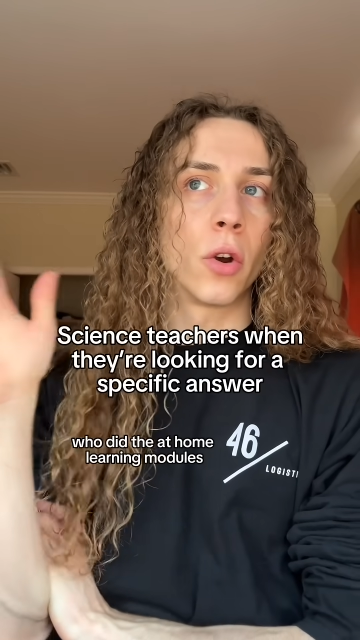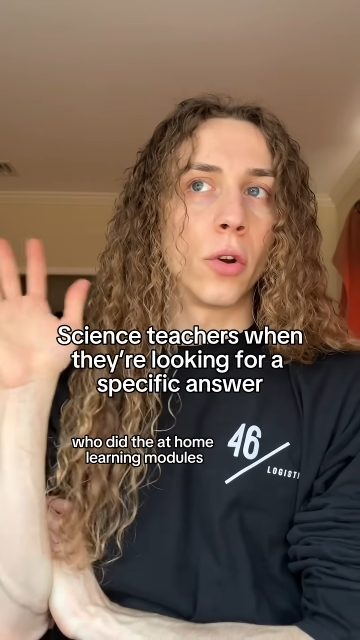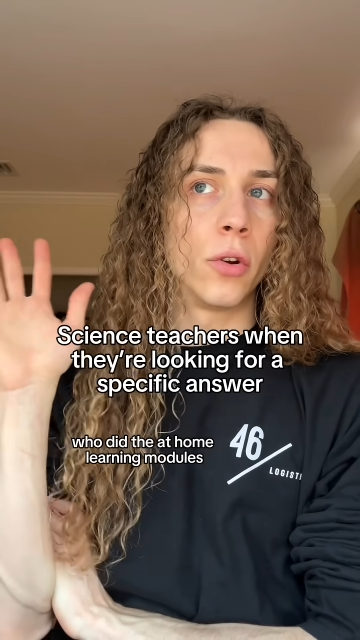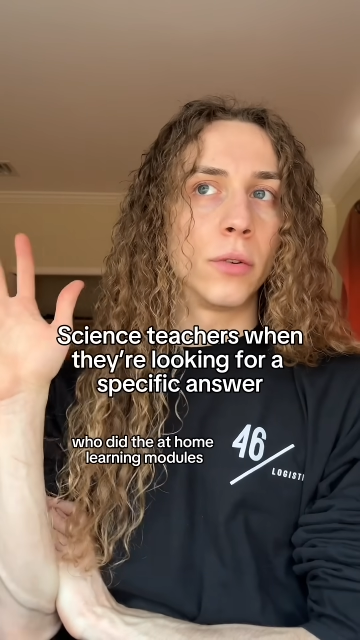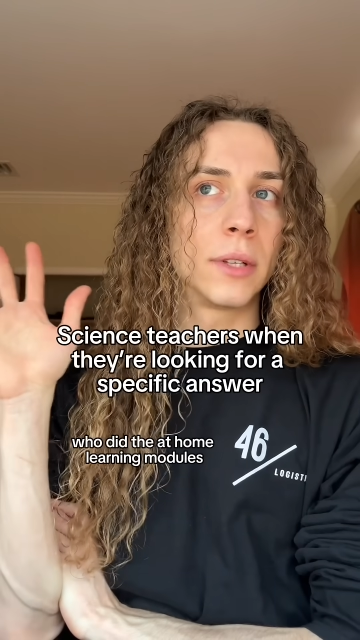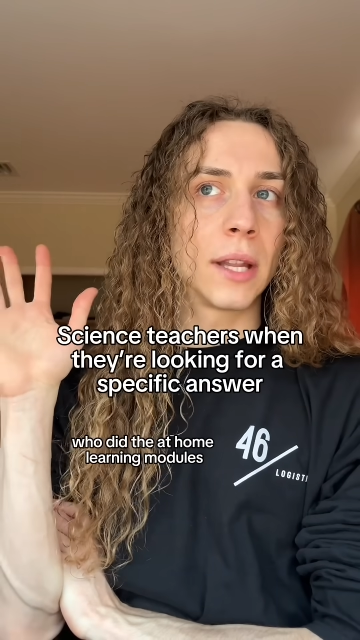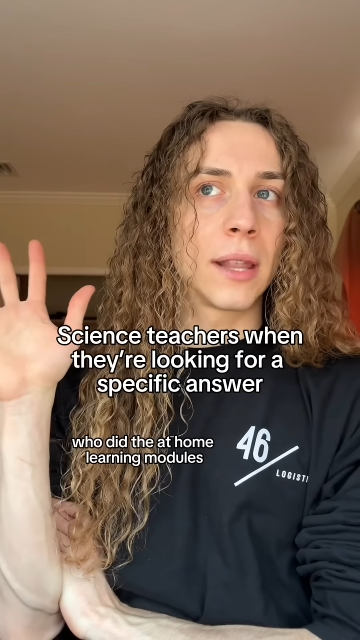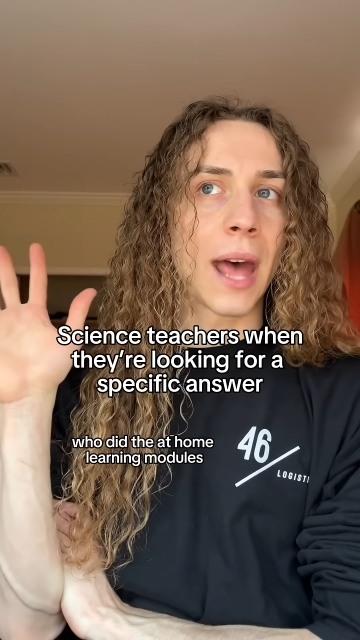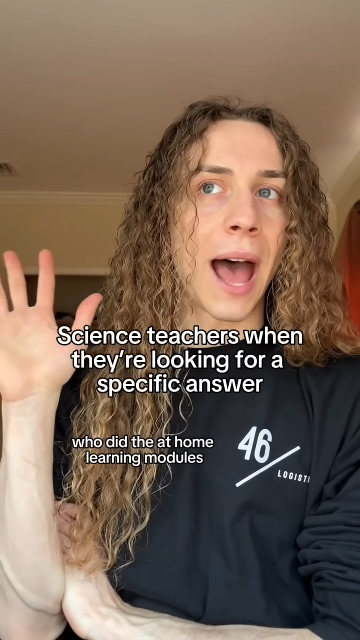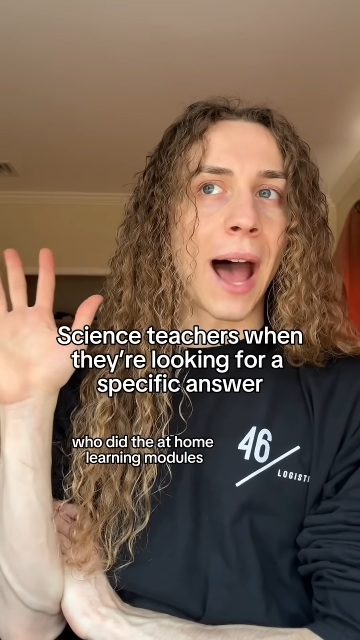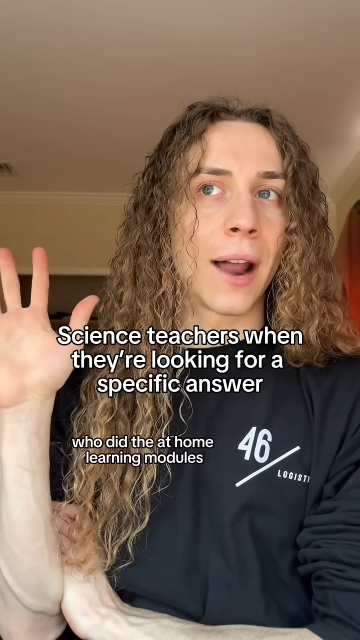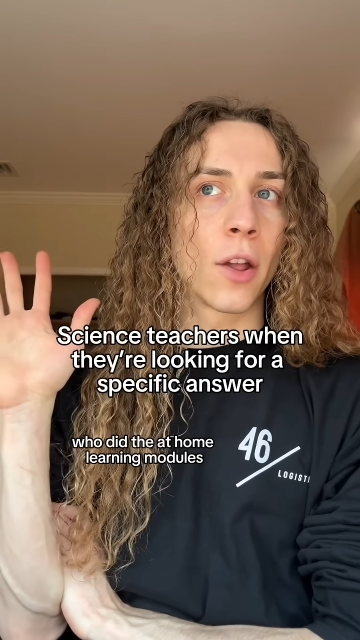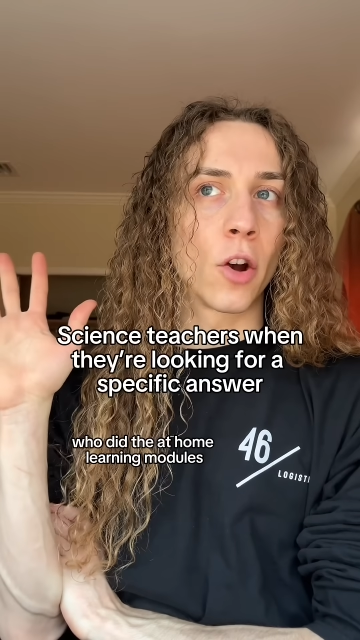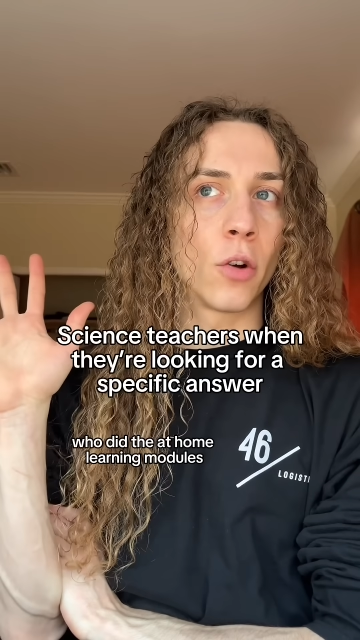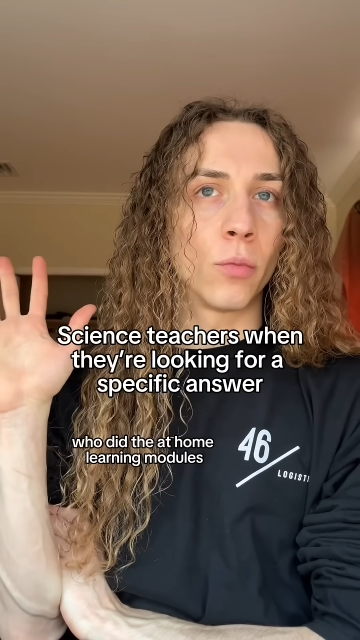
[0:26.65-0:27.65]
Who did the
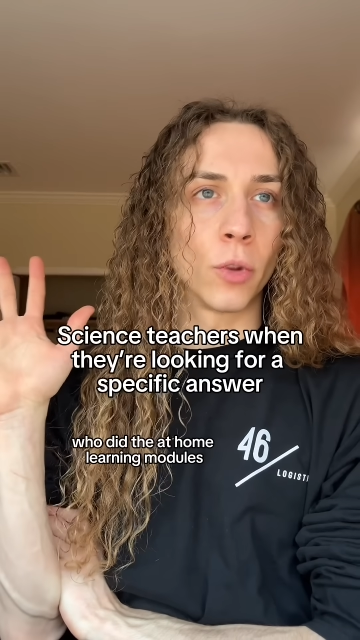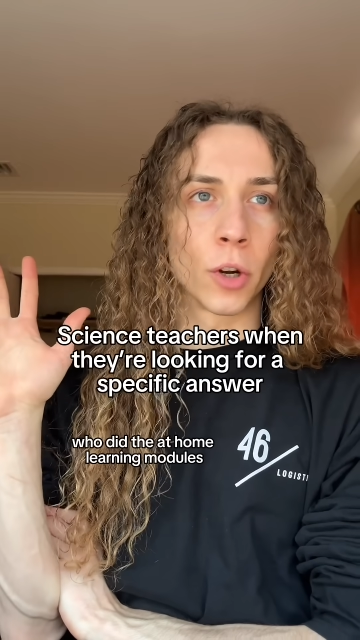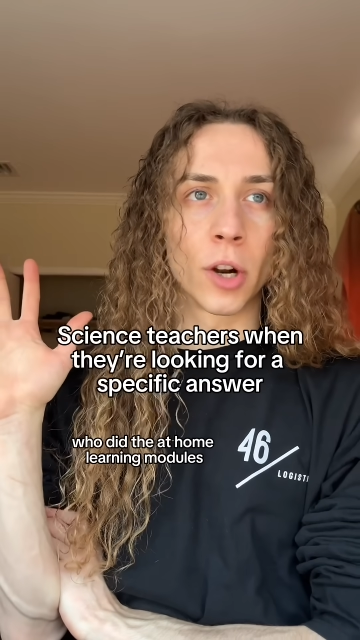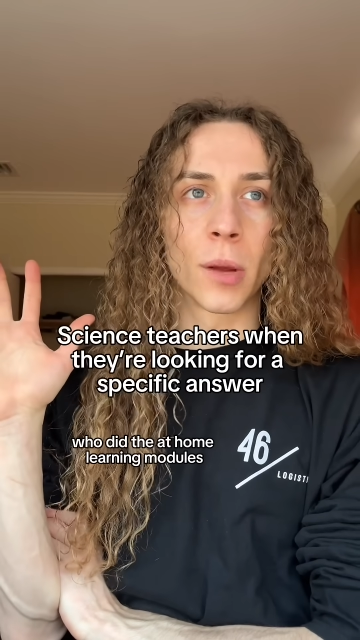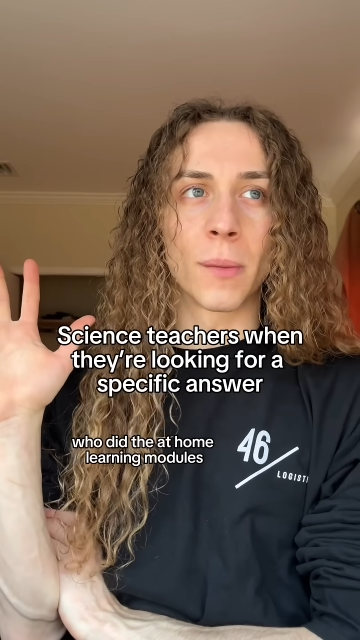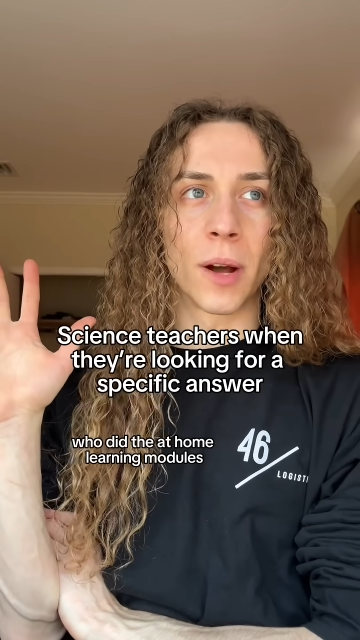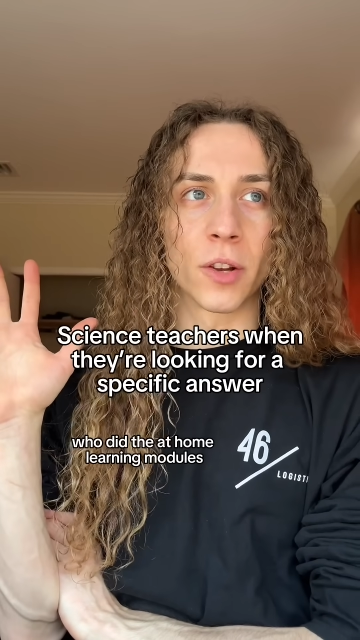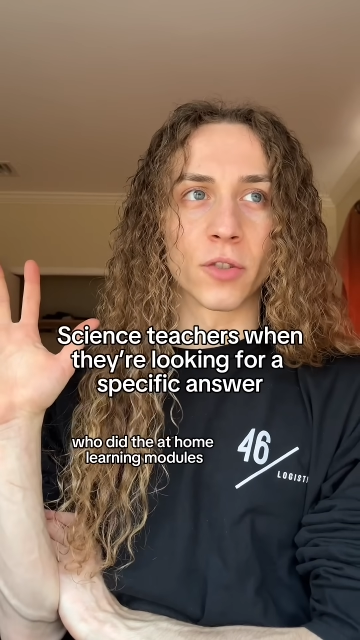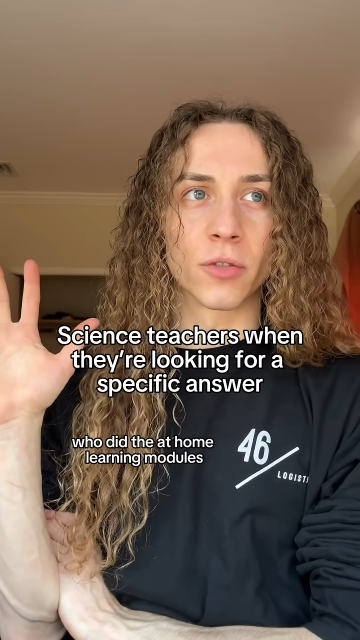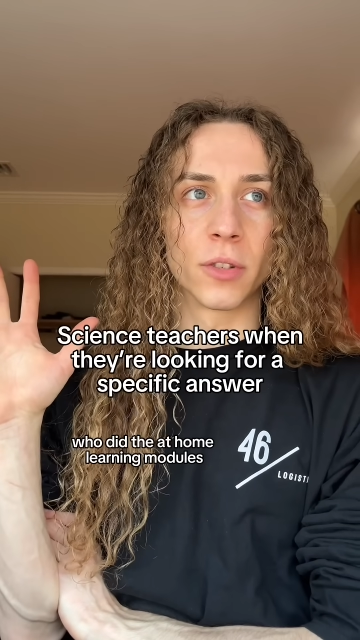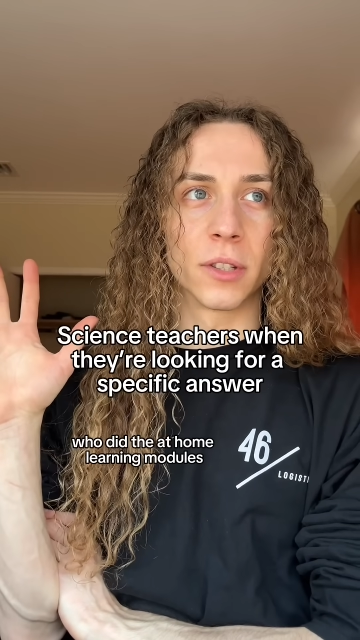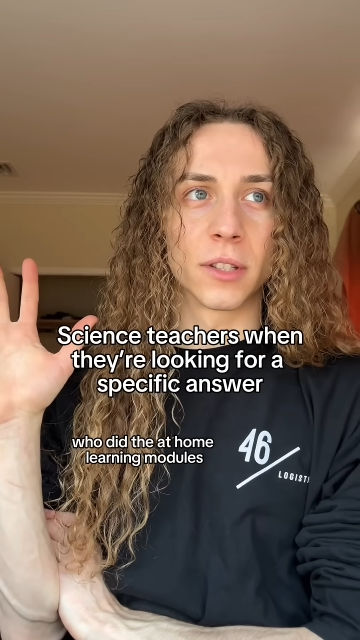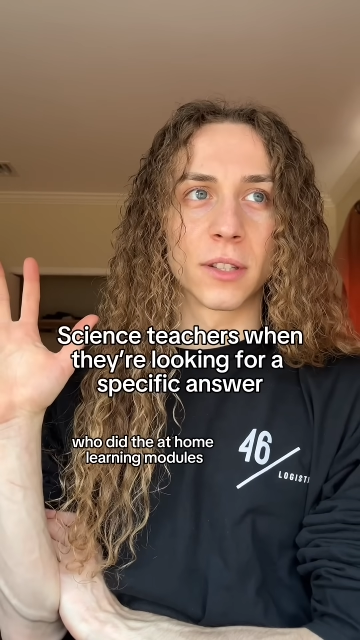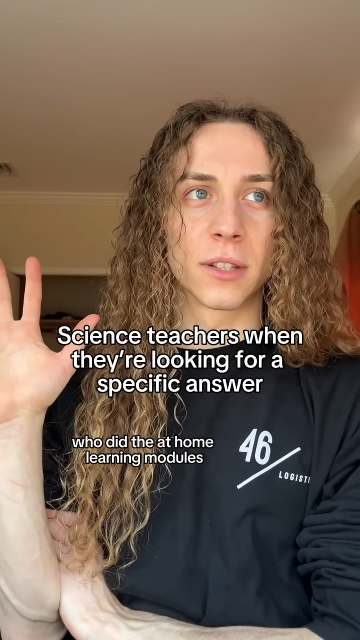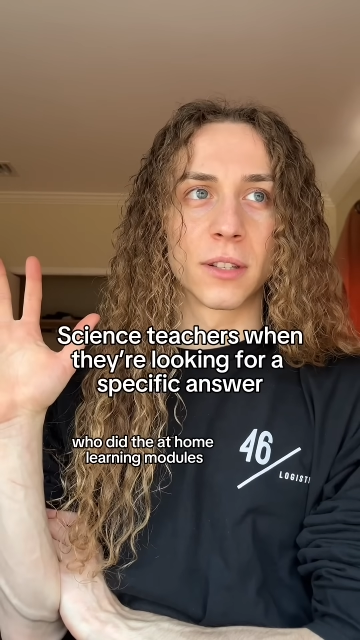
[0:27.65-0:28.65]
at-home learning
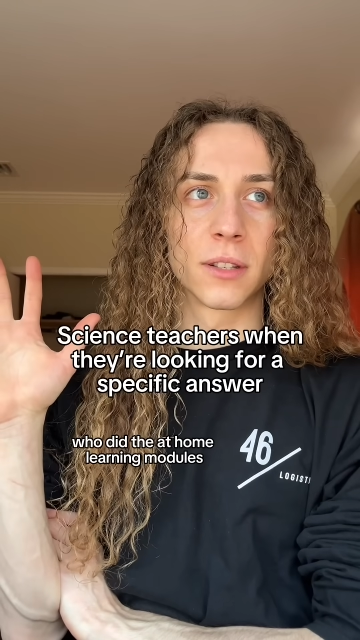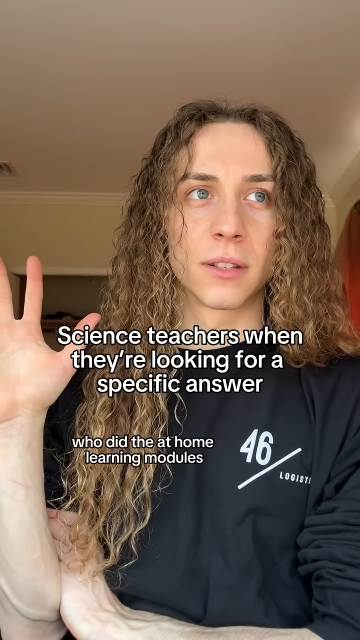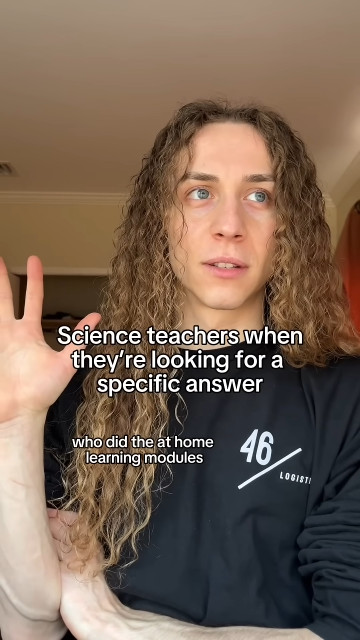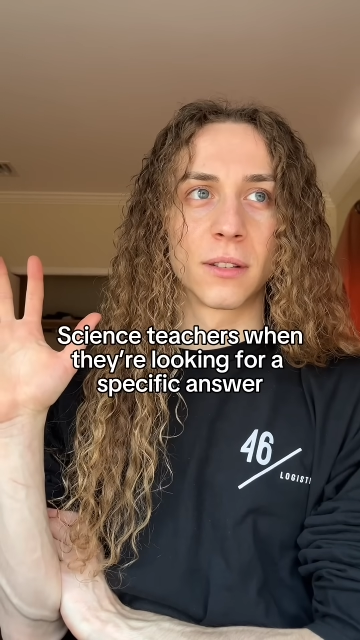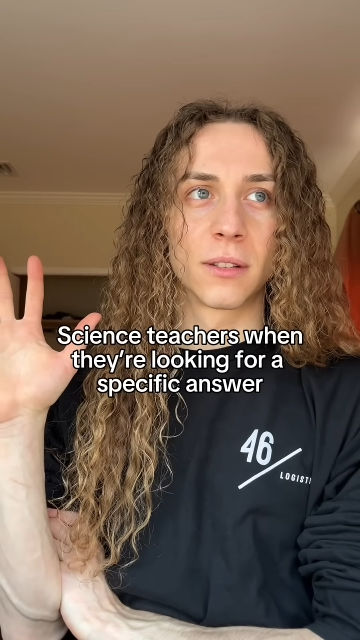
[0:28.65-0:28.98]
modules?